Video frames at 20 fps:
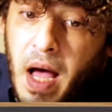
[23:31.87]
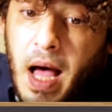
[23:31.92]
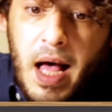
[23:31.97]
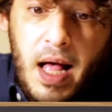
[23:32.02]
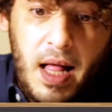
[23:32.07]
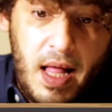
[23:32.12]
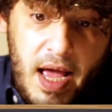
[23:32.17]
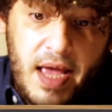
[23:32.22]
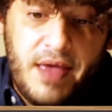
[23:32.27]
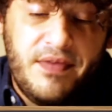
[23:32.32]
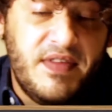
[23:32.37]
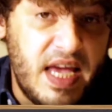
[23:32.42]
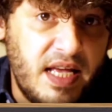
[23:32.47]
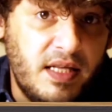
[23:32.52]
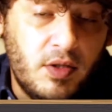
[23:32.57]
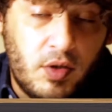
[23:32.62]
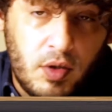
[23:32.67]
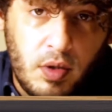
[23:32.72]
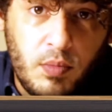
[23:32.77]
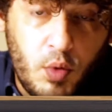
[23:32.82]
I
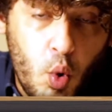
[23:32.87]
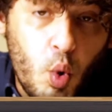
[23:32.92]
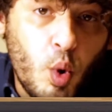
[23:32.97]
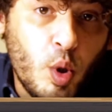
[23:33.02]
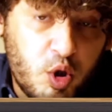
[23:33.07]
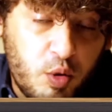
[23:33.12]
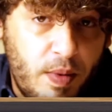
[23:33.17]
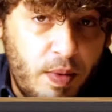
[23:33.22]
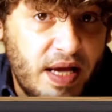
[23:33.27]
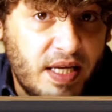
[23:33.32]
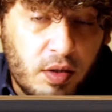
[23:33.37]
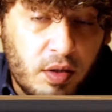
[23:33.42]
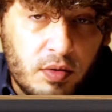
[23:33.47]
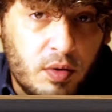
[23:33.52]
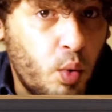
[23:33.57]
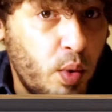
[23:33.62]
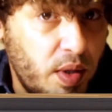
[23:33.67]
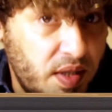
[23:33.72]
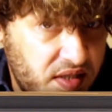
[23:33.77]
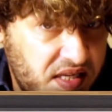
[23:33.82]
gained some cool space
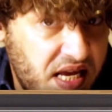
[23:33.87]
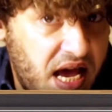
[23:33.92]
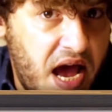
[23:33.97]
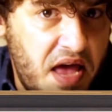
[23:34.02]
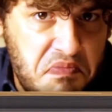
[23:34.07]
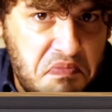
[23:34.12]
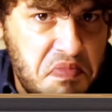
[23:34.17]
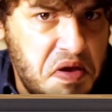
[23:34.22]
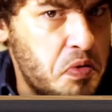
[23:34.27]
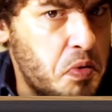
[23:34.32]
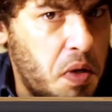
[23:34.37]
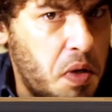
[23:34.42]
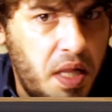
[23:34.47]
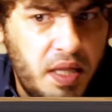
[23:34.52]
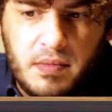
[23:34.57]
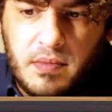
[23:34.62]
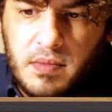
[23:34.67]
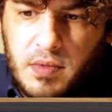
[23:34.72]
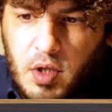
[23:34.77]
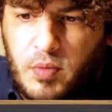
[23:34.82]
on the queen side.
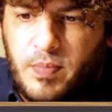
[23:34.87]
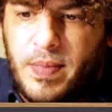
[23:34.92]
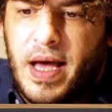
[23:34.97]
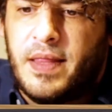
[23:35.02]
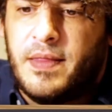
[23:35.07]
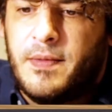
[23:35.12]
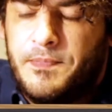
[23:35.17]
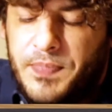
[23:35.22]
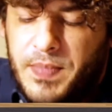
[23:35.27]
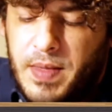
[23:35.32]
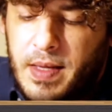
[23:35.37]
Meanwhile, not bad.